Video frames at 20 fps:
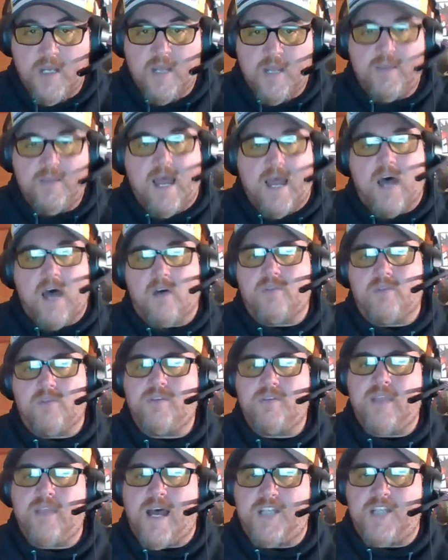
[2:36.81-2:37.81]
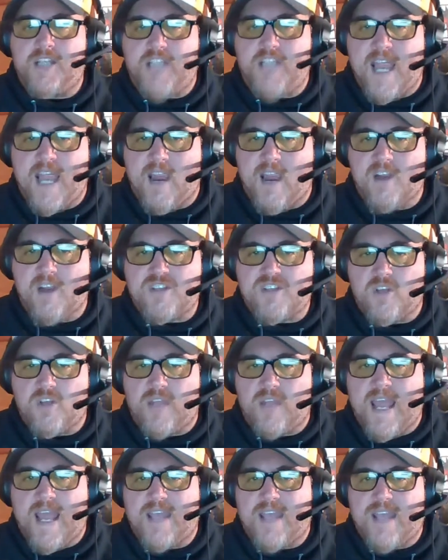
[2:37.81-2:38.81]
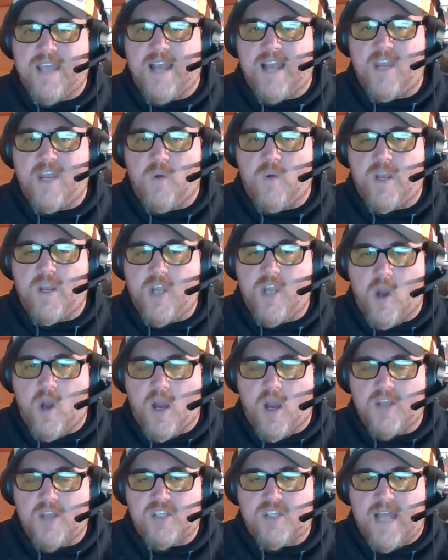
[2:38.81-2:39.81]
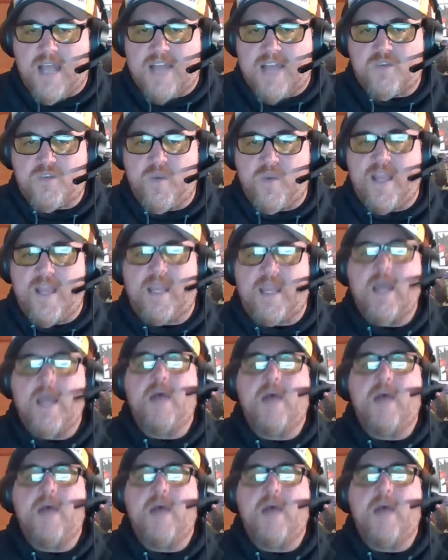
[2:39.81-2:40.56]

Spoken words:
Now, Najee Harris only had 91 yards last week,